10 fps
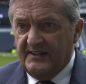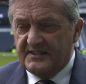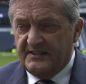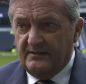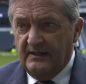is
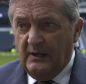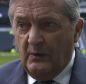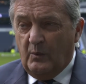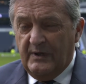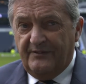that
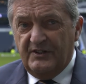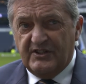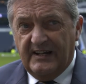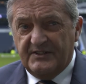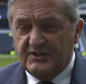whenever a
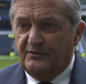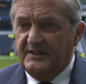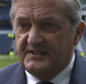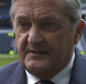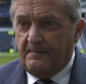challenge has
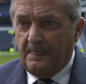arisen,